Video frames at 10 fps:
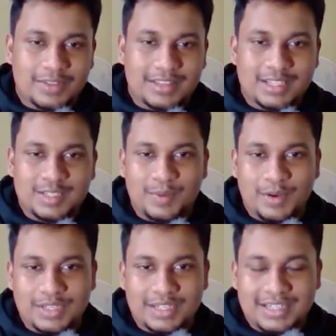with this
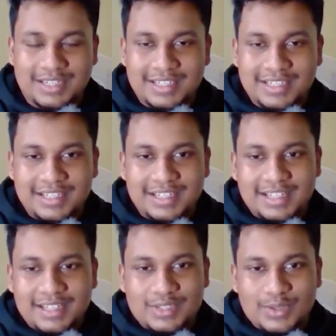project.
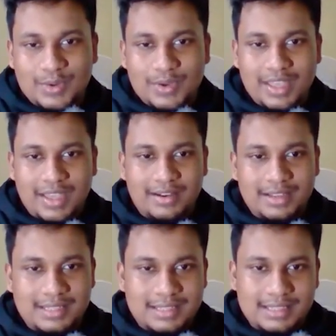So here
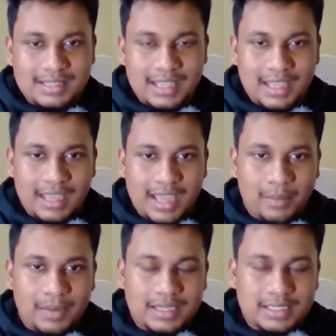is the
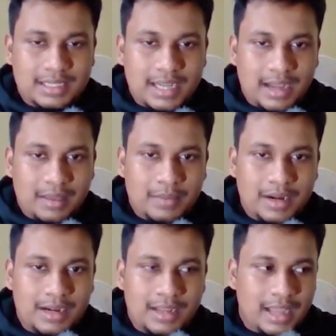application that I
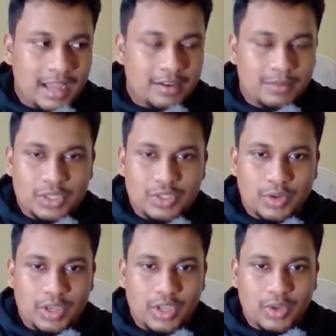built. I'll be showing